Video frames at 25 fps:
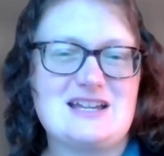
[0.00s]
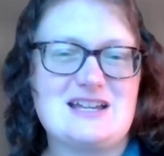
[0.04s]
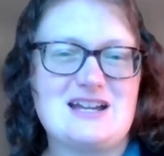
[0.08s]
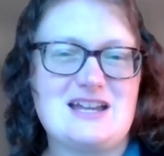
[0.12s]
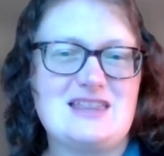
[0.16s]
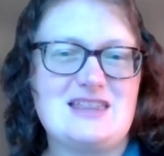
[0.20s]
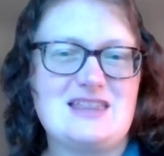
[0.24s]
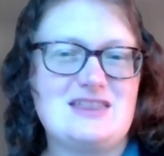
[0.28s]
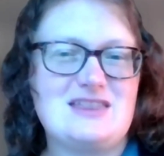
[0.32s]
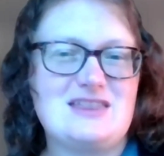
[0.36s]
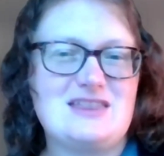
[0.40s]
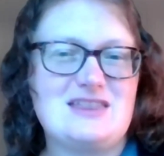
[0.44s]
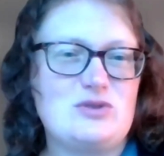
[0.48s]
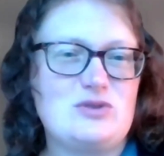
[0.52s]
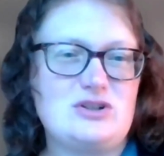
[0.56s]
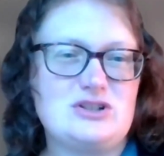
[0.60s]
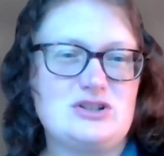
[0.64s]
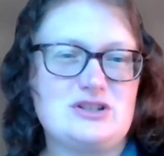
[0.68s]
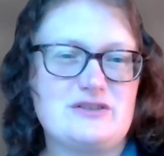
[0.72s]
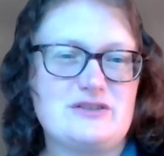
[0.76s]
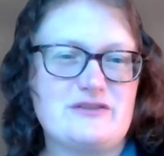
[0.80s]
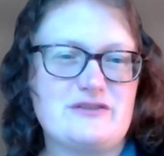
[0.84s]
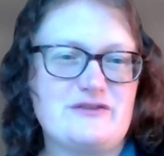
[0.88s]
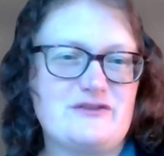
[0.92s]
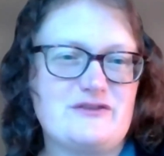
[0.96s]
that in the
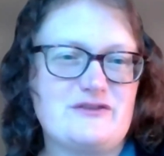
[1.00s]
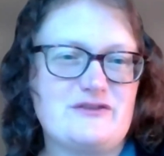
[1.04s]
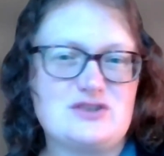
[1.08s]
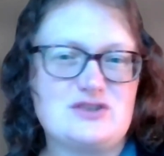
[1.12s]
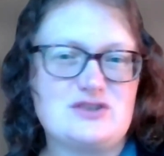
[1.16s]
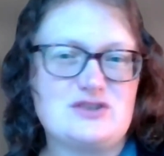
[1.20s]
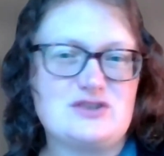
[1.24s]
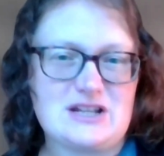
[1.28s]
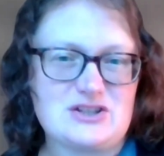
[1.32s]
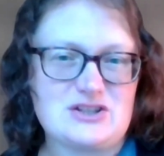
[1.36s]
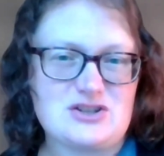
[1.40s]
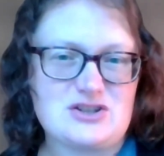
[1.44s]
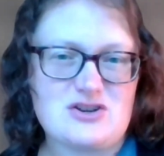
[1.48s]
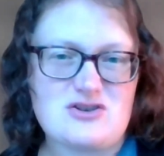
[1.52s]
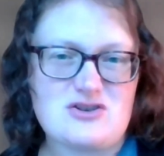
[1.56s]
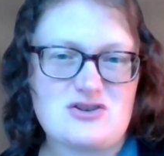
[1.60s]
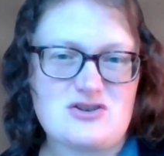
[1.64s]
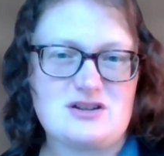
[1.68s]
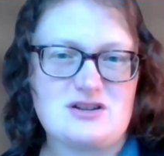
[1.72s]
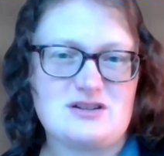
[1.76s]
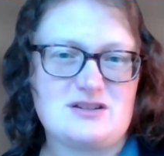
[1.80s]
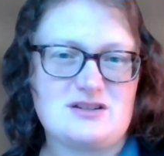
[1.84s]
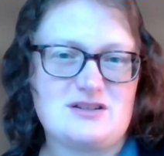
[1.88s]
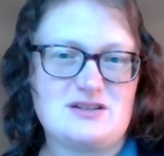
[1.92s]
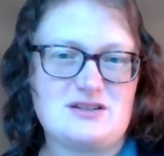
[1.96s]
world of
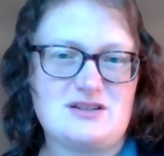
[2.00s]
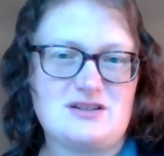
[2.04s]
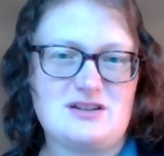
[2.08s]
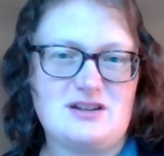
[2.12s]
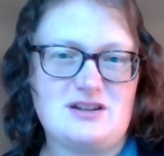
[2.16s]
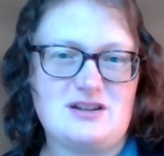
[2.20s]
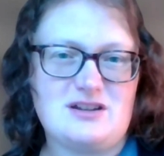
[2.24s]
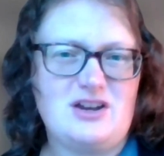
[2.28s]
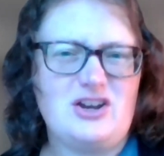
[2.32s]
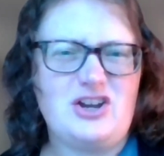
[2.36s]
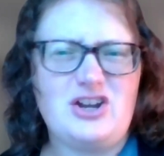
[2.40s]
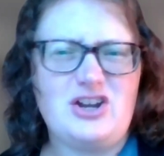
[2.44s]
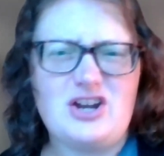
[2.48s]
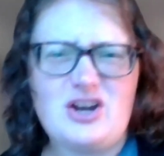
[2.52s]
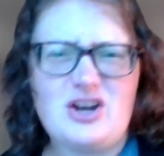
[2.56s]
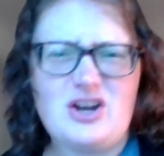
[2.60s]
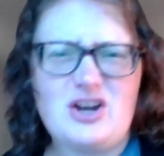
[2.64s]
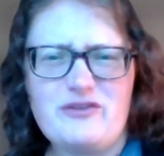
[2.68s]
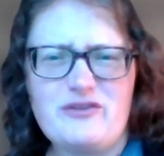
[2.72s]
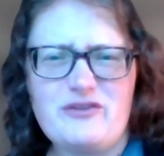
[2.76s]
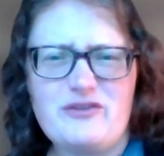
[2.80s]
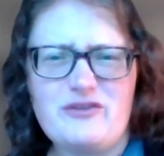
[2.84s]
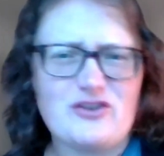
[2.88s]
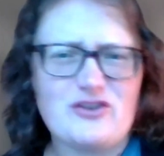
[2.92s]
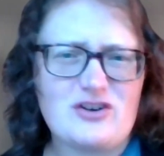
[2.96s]
TikTok and, you
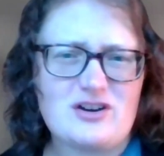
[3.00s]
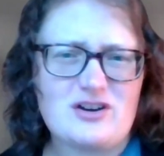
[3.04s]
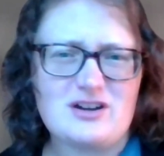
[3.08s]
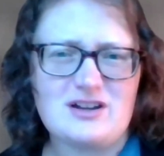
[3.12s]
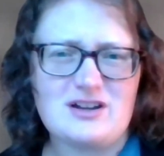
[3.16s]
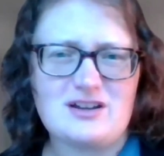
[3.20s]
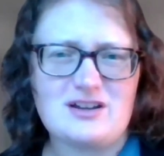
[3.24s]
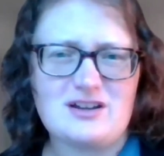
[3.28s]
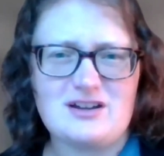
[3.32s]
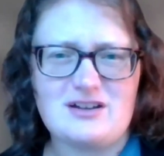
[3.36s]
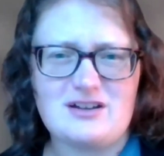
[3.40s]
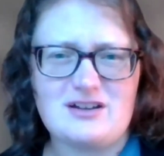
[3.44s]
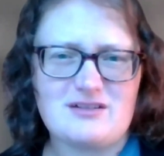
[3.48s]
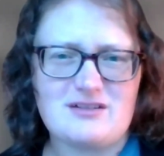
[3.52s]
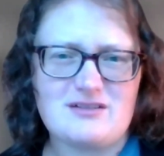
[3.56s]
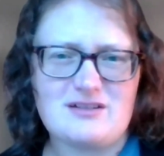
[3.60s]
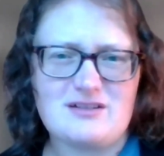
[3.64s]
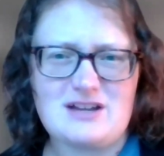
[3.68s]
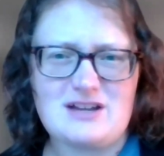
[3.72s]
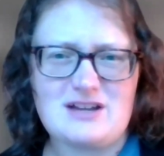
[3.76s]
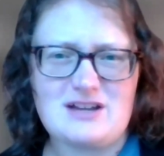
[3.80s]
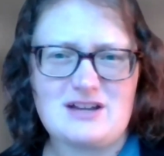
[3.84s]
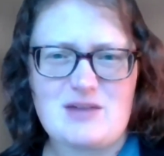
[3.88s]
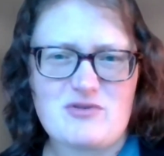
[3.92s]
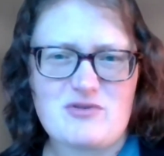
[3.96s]
know, if you've got a
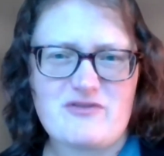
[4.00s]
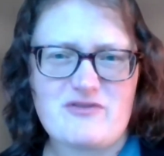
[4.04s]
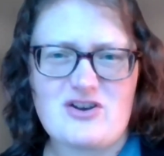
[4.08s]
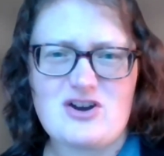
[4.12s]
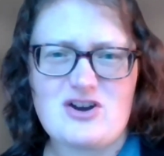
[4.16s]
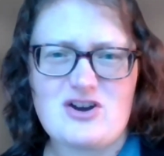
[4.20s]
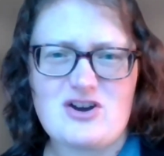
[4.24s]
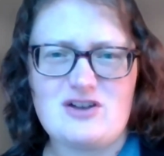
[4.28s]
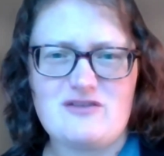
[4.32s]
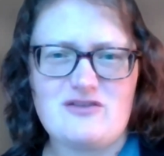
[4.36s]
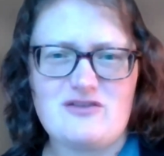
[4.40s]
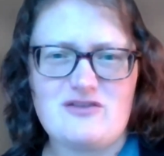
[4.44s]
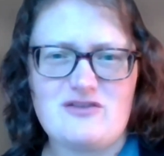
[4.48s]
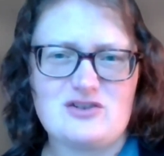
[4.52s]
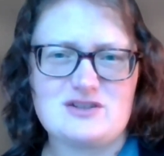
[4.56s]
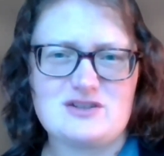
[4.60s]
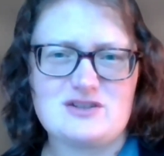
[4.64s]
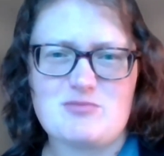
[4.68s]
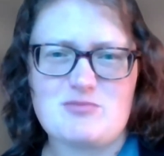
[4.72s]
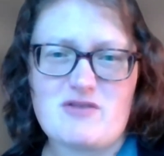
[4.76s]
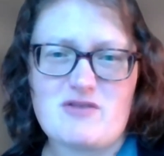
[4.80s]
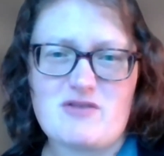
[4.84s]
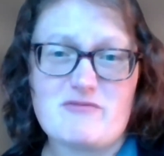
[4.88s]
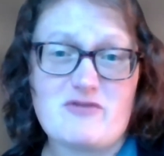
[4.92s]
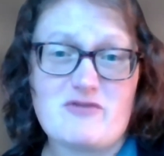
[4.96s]
camera phone, if you've got
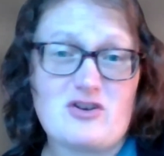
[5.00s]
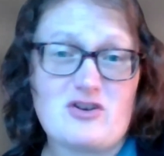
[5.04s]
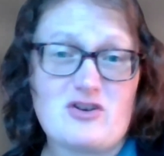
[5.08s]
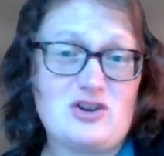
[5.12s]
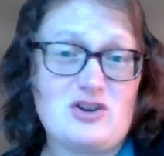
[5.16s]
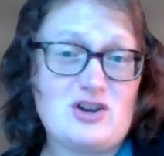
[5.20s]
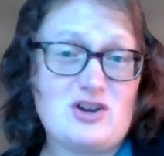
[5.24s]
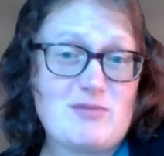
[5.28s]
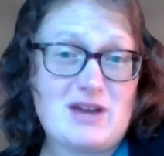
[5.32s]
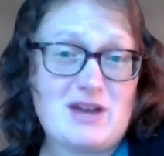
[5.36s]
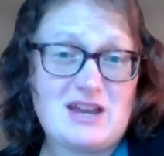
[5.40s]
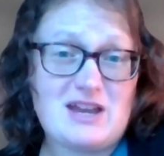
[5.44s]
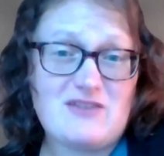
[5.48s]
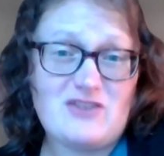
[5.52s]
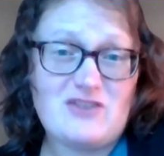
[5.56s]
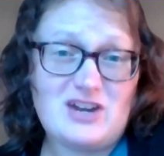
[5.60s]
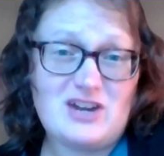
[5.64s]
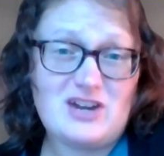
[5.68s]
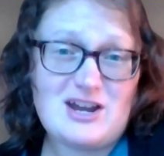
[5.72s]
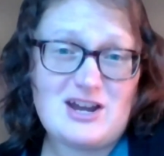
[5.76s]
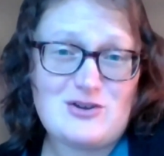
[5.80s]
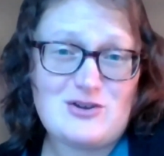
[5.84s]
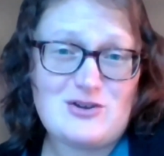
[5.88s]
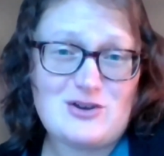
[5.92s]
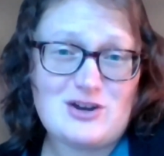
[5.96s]
a smartphone, you can make a
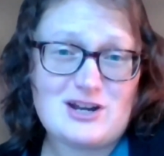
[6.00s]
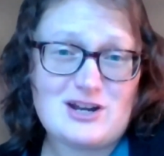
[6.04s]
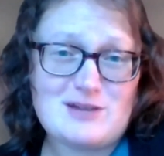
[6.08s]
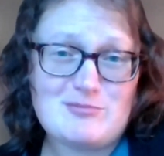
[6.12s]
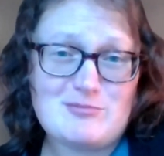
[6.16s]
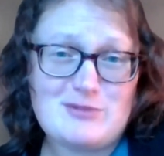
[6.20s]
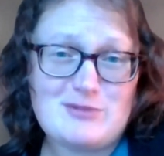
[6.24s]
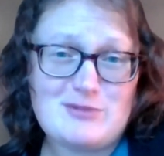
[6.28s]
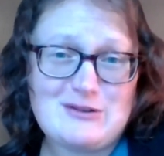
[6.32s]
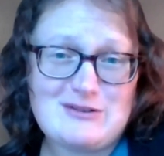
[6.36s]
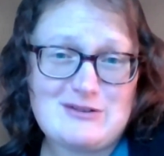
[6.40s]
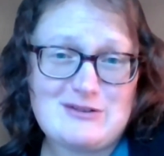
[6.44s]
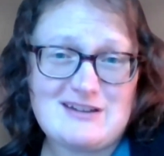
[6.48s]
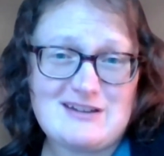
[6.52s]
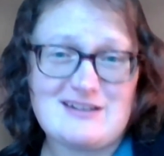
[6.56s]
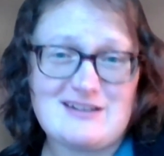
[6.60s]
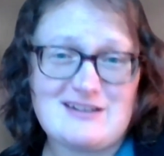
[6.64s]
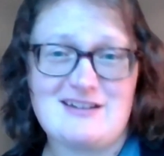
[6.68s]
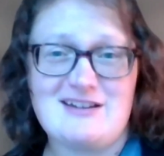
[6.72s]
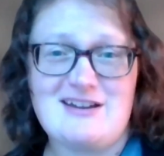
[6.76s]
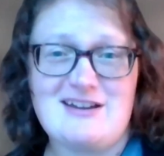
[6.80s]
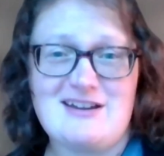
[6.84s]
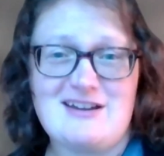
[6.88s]
video, you can upload it.